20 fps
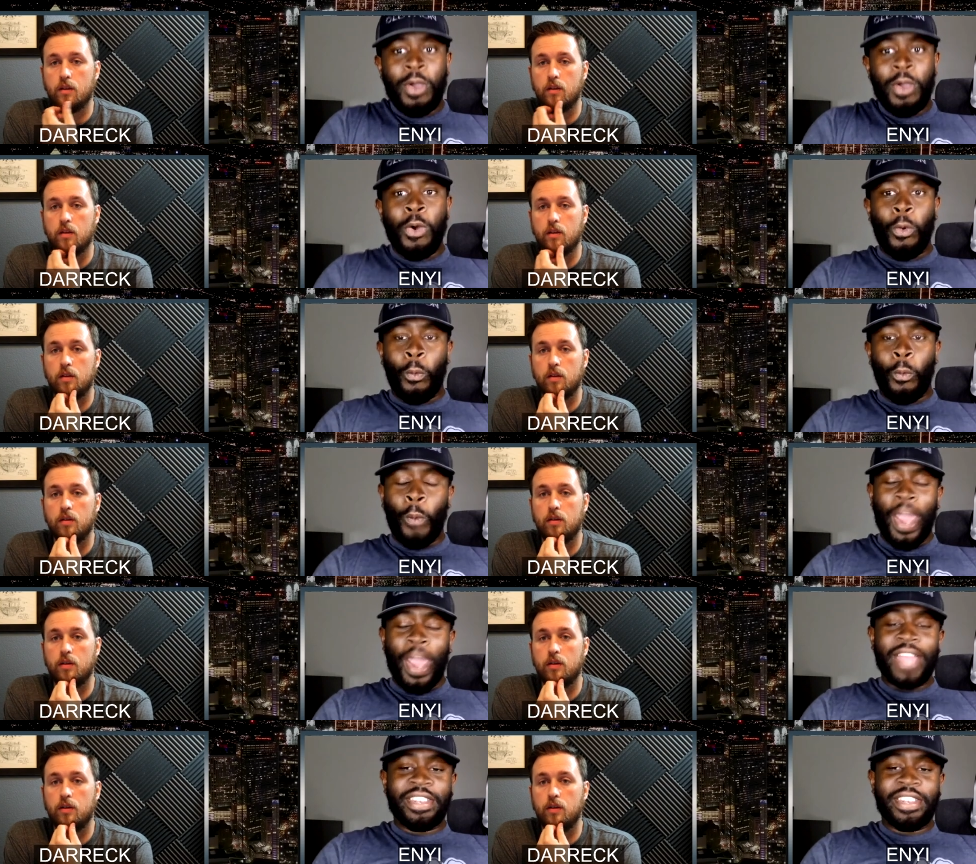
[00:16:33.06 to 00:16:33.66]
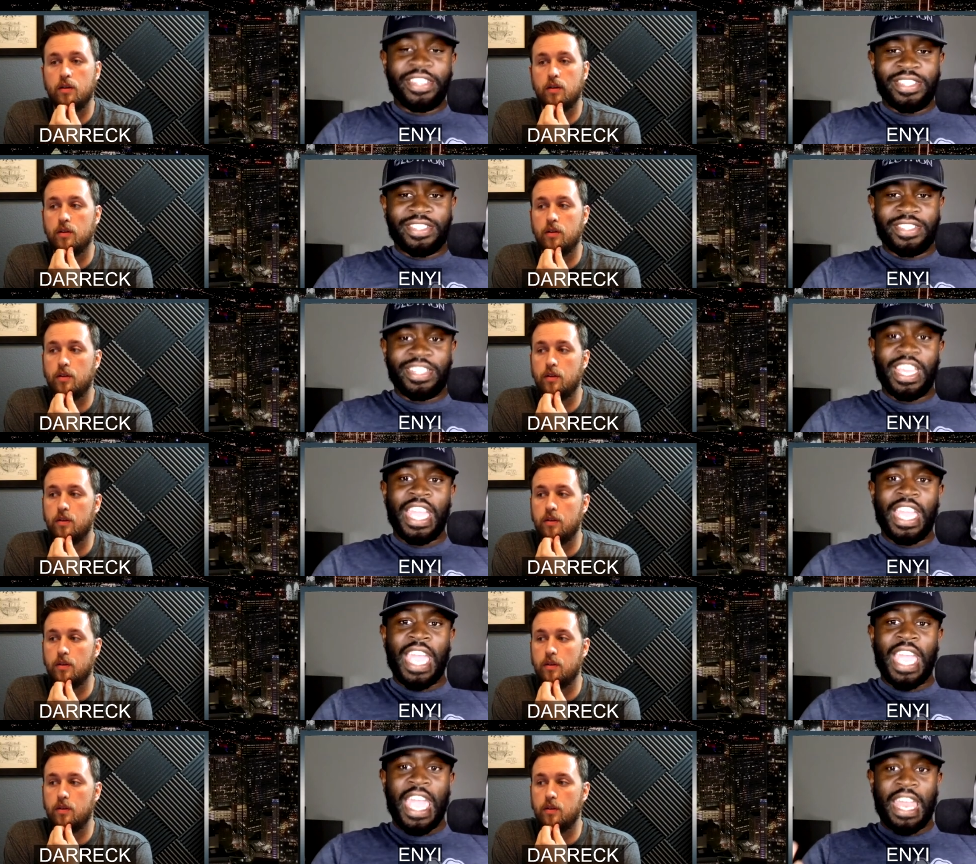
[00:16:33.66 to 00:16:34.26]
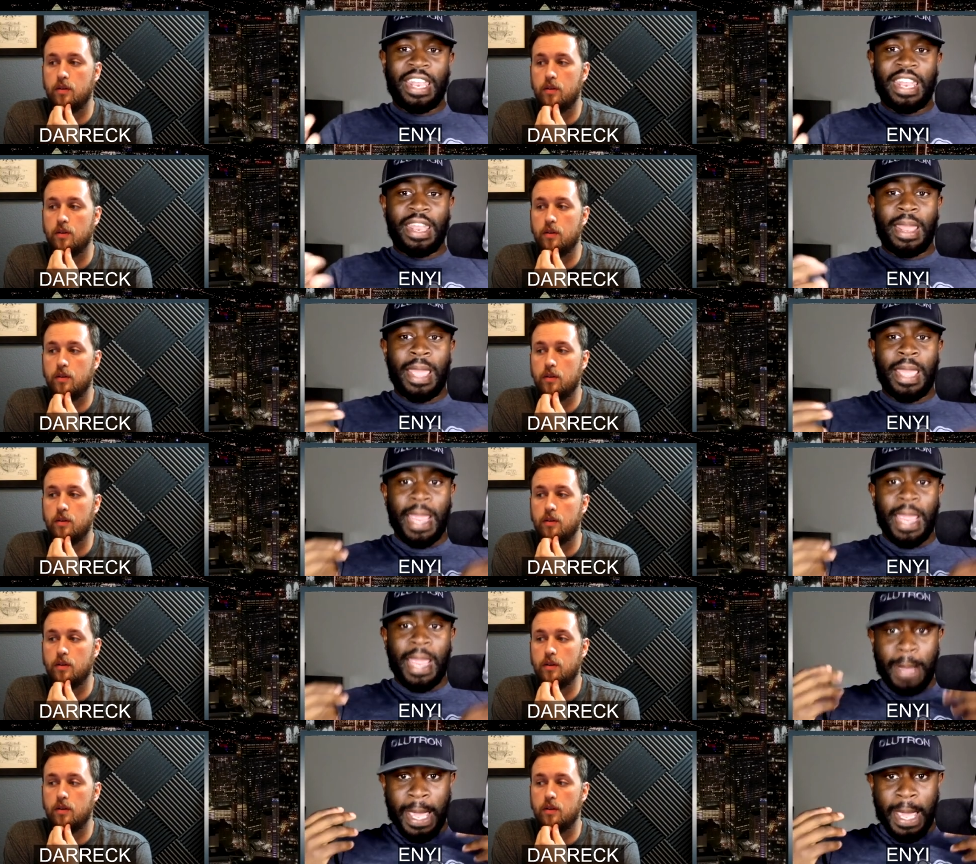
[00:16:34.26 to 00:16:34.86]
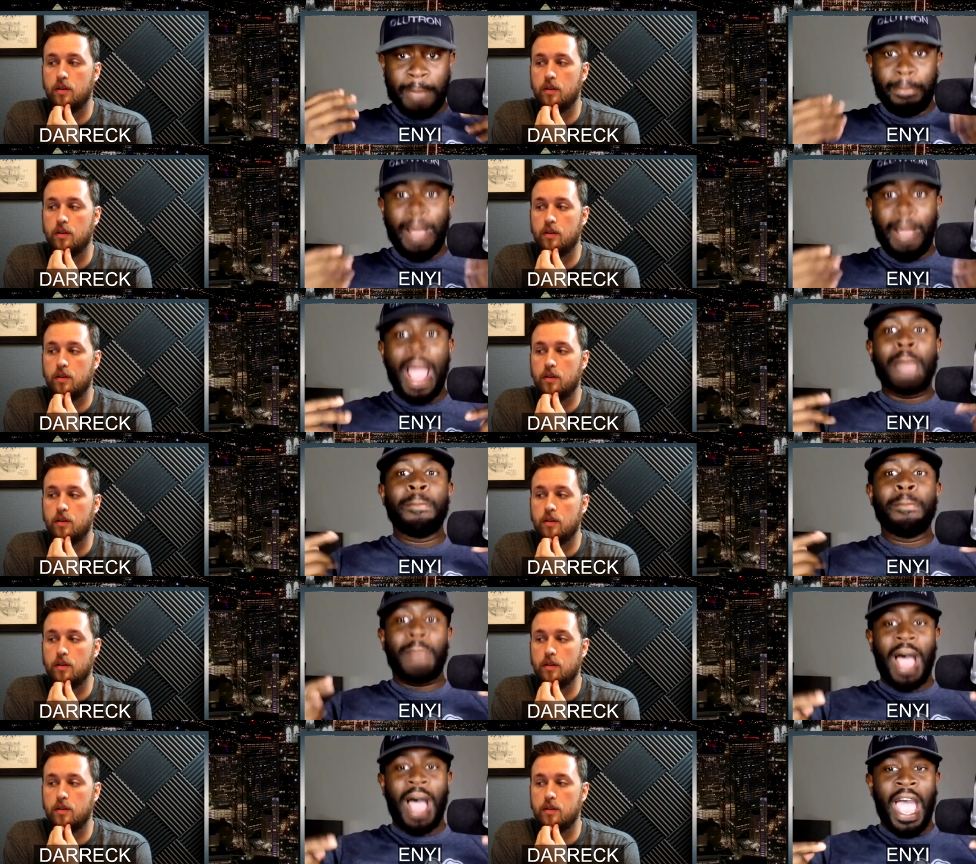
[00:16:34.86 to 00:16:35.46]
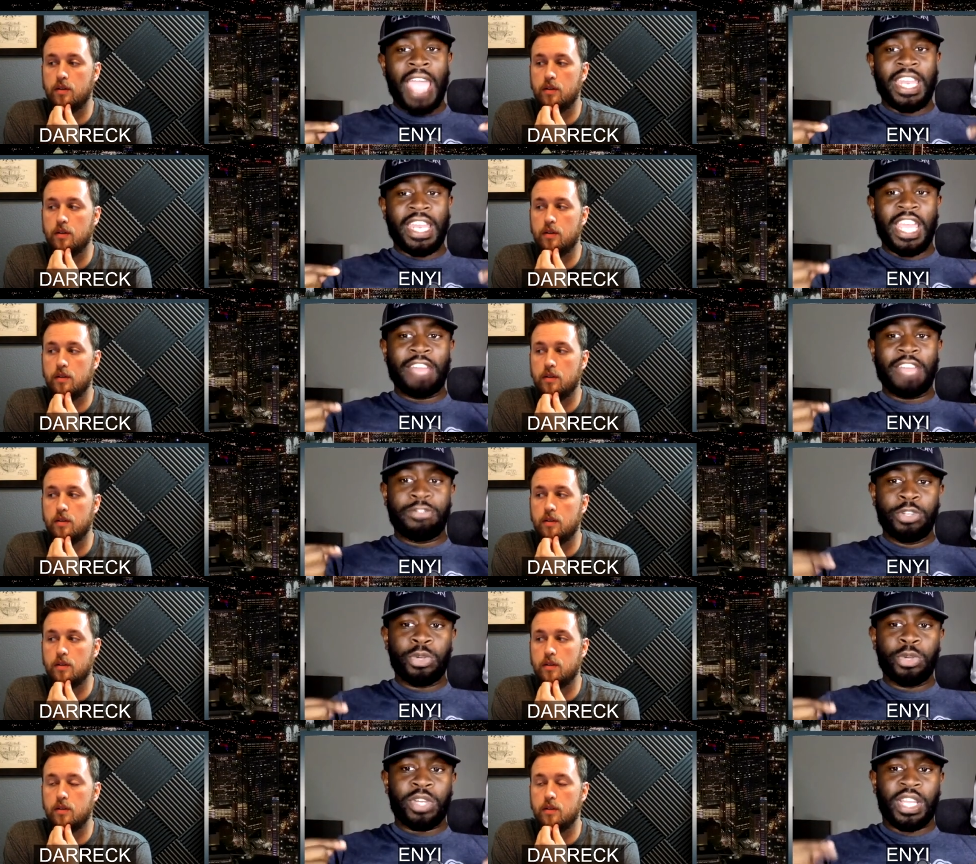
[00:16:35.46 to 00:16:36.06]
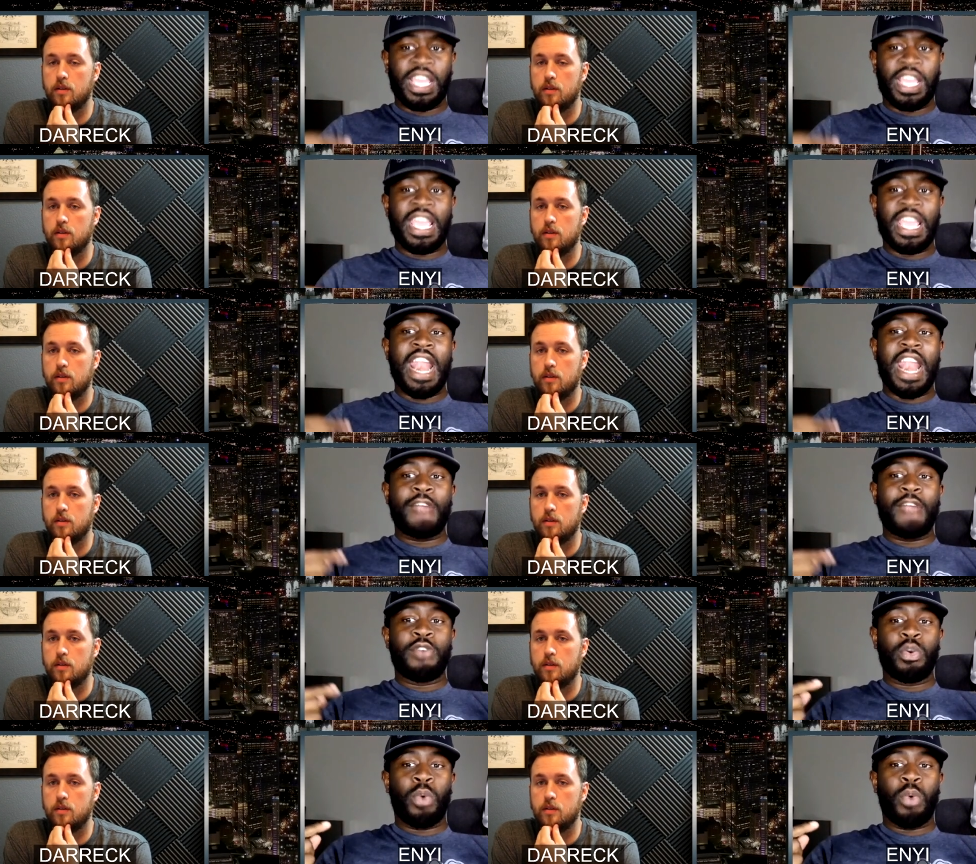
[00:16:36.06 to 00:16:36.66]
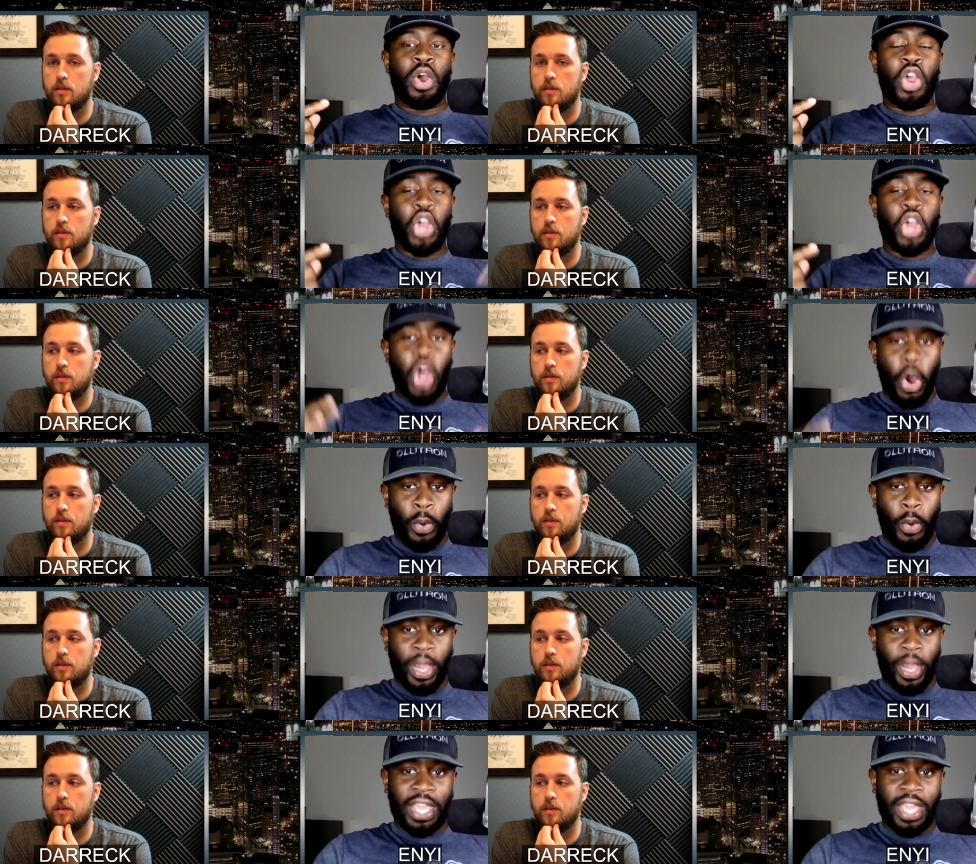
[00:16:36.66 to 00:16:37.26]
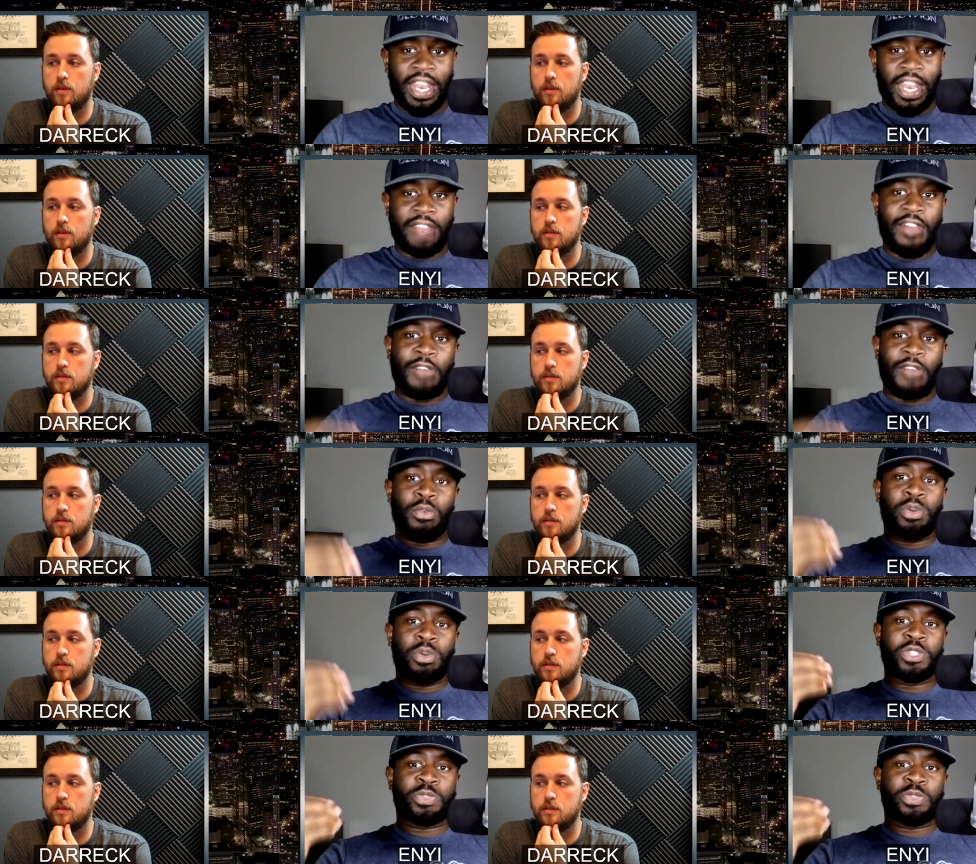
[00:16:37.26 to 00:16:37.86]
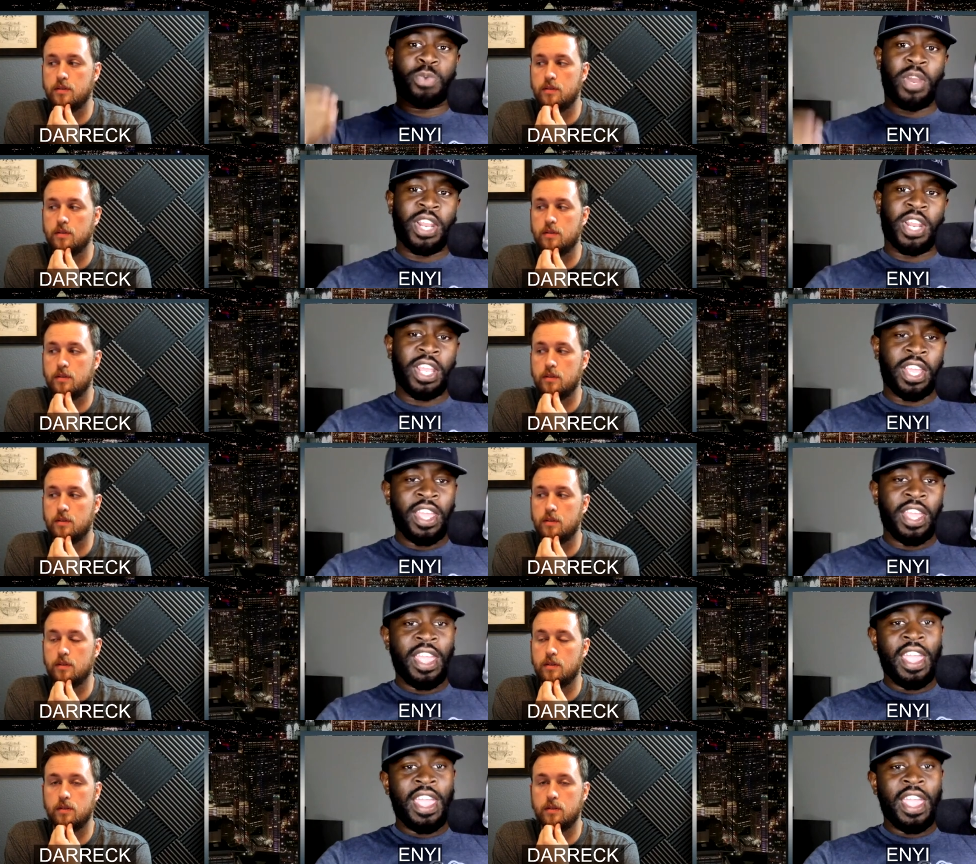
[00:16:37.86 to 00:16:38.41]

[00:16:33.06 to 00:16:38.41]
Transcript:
Speaker 1: waiting to see. And in my mind, if Luka can get everyone going and if everyone's running